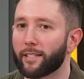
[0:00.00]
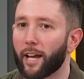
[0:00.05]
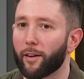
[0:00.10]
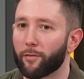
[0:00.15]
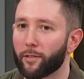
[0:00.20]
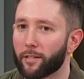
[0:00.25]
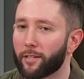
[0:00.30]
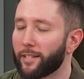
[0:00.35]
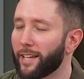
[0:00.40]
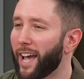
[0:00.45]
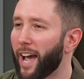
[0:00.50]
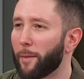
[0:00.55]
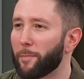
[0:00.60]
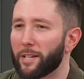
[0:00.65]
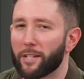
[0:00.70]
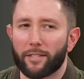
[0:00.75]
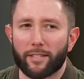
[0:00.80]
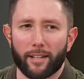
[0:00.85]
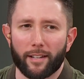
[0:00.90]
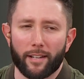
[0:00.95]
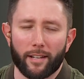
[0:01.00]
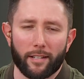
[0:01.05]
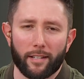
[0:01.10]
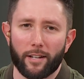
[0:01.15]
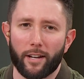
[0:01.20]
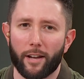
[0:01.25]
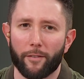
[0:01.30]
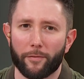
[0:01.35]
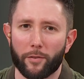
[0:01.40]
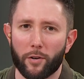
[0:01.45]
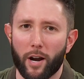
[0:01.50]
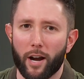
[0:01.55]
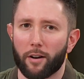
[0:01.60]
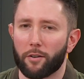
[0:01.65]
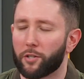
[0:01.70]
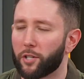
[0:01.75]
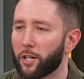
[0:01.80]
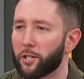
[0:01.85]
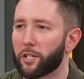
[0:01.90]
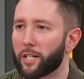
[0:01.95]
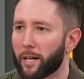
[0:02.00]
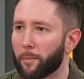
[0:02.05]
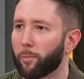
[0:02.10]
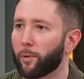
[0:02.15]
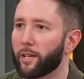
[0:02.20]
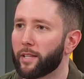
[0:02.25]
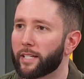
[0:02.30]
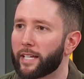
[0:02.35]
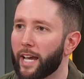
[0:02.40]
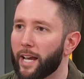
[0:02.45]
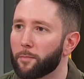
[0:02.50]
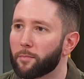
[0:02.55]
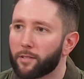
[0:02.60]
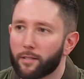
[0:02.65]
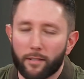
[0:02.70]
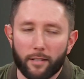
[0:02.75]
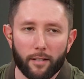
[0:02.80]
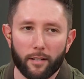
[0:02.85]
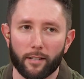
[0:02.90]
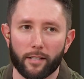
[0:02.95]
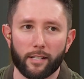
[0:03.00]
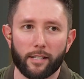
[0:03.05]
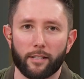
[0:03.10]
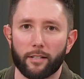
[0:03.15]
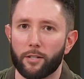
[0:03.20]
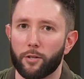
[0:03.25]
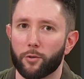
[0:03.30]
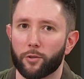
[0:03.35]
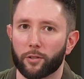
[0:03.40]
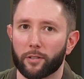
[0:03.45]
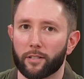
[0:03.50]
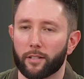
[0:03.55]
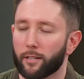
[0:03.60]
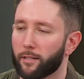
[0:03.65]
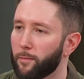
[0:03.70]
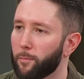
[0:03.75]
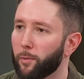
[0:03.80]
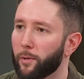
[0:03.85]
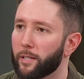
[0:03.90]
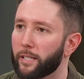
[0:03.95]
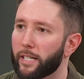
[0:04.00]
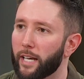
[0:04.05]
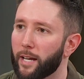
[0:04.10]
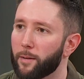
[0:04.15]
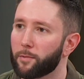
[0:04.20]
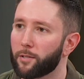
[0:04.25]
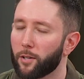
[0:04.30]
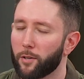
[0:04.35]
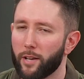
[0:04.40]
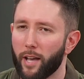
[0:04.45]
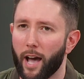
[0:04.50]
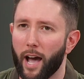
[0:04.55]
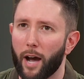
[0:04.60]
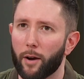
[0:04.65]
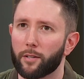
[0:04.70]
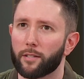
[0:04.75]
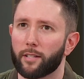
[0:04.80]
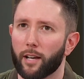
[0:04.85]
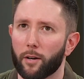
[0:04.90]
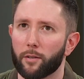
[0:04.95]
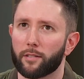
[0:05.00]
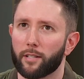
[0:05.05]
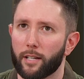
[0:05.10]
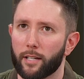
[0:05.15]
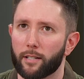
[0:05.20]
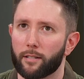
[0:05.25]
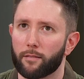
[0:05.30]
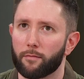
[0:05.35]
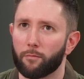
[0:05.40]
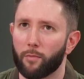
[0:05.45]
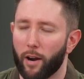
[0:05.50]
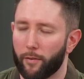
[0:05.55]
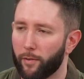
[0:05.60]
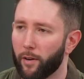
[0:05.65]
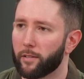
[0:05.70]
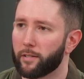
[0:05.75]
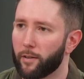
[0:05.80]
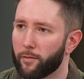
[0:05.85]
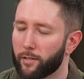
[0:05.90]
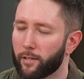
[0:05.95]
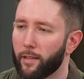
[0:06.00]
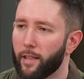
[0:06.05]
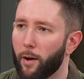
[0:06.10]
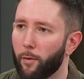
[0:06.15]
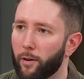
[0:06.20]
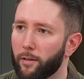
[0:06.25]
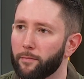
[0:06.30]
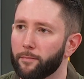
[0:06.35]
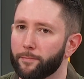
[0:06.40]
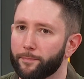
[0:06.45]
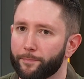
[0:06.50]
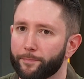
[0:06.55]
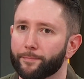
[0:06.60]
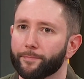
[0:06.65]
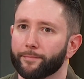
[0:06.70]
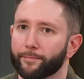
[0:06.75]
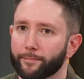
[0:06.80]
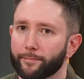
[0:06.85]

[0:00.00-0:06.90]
Devers. Yeah, I mean if you're Aaron Judge, you got to play the games, and he usually doesn't play the games. So yeah, I would I would take Rafael Devers. On yeah, same thing.